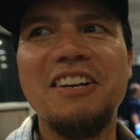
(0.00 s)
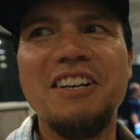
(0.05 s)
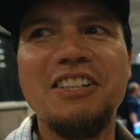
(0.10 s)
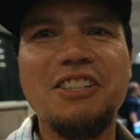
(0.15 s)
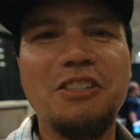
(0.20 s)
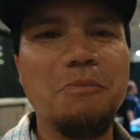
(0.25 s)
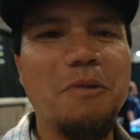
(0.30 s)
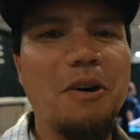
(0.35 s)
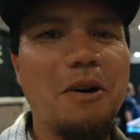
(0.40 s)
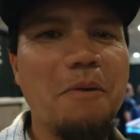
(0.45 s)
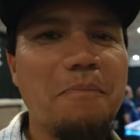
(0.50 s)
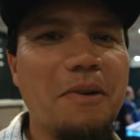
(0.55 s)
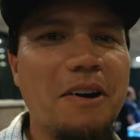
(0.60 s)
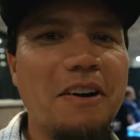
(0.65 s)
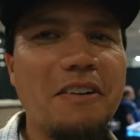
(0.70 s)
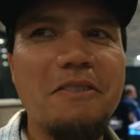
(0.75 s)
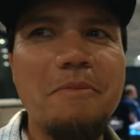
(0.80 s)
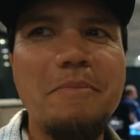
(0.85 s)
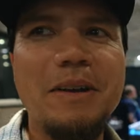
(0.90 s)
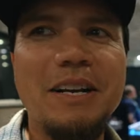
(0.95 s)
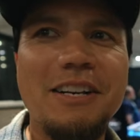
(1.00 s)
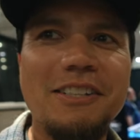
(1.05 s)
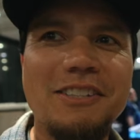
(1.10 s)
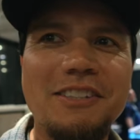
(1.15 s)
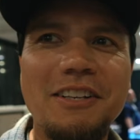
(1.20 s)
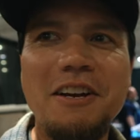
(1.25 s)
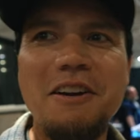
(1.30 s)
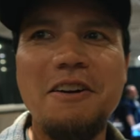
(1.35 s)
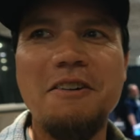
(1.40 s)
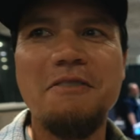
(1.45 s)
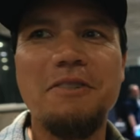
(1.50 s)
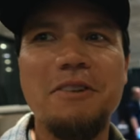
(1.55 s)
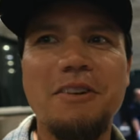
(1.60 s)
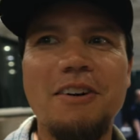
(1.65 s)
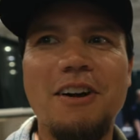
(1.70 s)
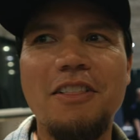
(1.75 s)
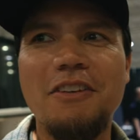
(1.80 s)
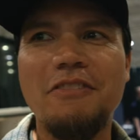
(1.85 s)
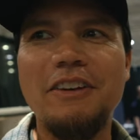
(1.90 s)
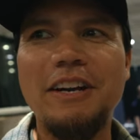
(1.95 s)
a small part of it because we're
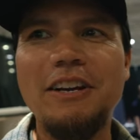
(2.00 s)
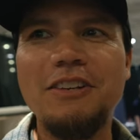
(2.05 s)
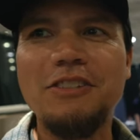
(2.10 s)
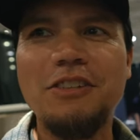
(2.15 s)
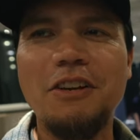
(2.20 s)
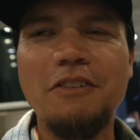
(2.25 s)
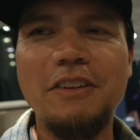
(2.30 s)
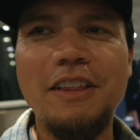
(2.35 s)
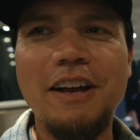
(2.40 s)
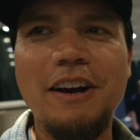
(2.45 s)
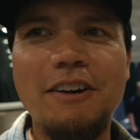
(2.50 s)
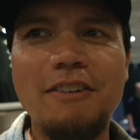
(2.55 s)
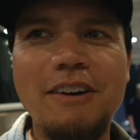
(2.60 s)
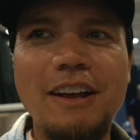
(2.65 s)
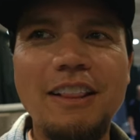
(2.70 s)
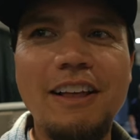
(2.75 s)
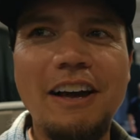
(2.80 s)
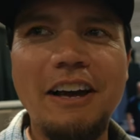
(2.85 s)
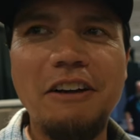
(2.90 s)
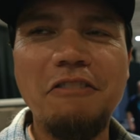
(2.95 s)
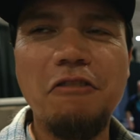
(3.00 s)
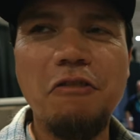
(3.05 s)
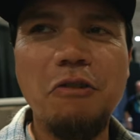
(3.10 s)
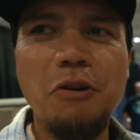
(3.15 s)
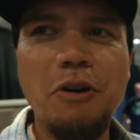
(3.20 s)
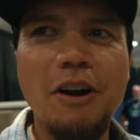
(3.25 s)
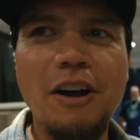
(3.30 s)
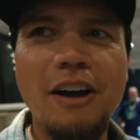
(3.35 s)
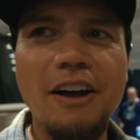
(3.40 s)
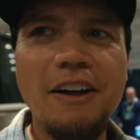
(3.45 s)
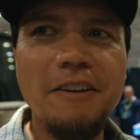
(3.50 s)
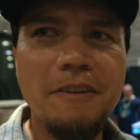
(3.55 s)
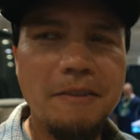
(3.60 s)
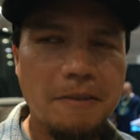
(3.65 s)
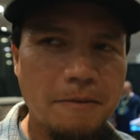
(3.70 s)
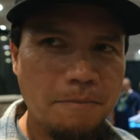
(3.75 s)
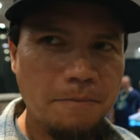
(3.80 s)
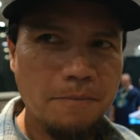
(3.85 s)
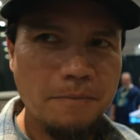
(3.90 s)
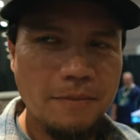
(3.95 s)
doing all the videos over there at Redline for uh,
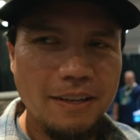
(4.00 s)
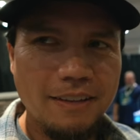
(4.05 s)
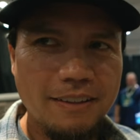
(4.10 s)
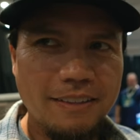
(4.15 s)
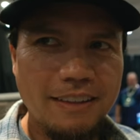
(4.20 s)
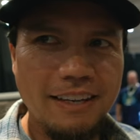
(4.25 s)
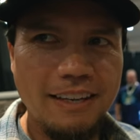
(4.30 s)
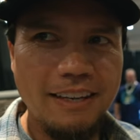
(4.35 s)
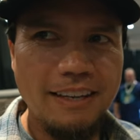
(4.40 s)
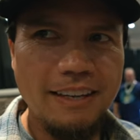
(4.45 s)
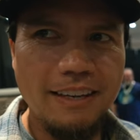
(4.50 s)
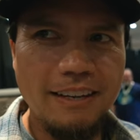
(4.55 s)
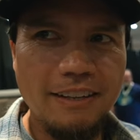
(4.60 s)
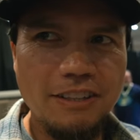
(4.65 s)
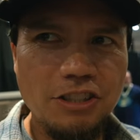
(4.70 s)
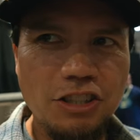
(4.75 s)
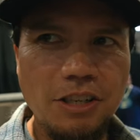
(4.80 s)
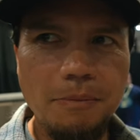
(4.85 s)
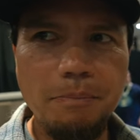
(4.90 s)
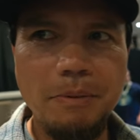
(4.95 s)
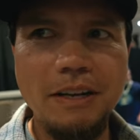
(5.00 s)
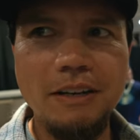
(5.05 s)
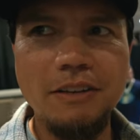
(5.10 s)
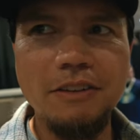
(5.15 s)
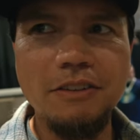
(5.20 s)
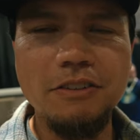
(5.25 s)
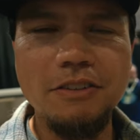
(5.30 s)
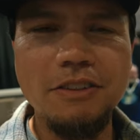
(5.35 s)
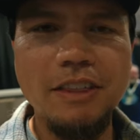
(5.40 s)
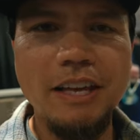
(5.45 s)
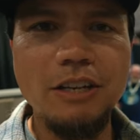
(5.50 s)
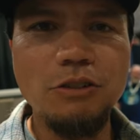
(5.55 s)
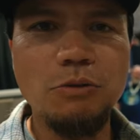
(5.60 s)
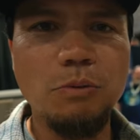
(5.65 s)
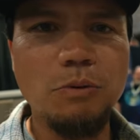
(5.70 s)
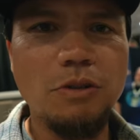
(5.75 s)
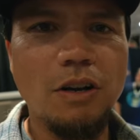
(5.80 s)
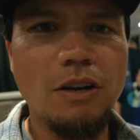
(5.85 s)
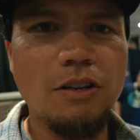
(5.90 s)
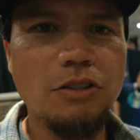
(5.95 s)
the shipping things,
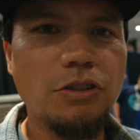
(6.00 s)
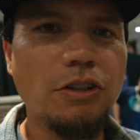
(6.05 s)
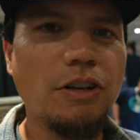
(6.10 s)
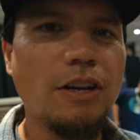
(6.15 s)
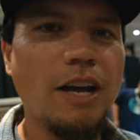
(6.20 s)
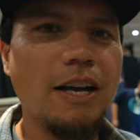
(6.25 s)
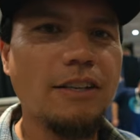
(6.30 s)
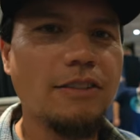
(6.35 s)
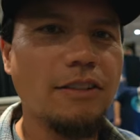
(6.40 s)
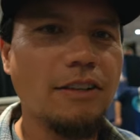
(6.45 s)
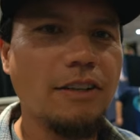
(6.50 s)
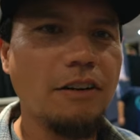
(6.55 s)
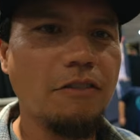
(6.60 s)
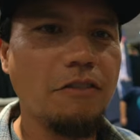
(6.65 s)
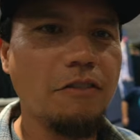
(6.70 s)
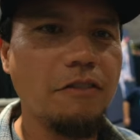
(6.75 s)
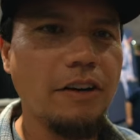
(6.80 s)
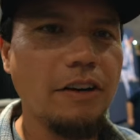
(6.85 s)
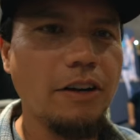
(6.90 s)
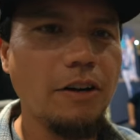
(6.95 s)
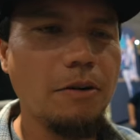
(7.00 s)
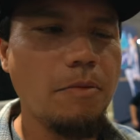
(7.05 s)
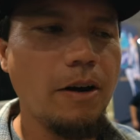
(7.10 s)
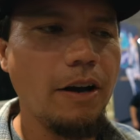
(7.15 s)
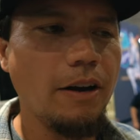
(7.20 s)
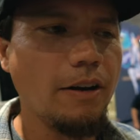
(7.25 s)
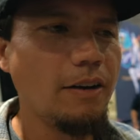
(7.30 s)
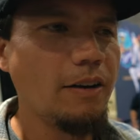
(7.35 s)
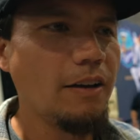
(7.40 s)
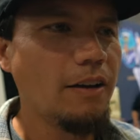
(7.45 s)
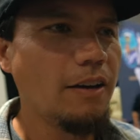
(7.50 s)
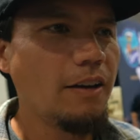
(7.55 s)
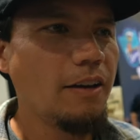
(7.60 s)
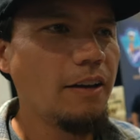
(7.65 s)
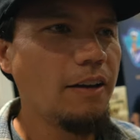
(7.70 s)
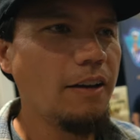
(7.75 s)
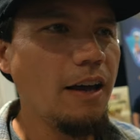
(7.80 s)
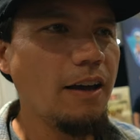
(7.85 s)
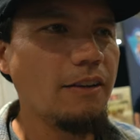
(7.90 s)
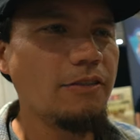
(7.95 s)
which I'll show you guys on a different video. But
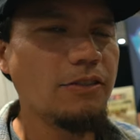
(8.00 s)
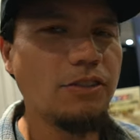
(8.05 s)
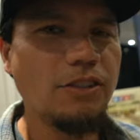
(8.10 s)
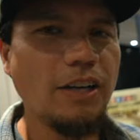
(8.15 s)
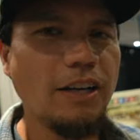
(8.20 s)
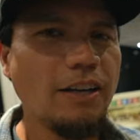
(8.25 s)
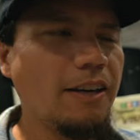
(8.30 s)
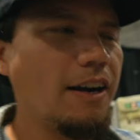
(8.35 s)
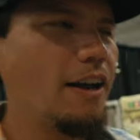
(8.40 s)
yeah, checking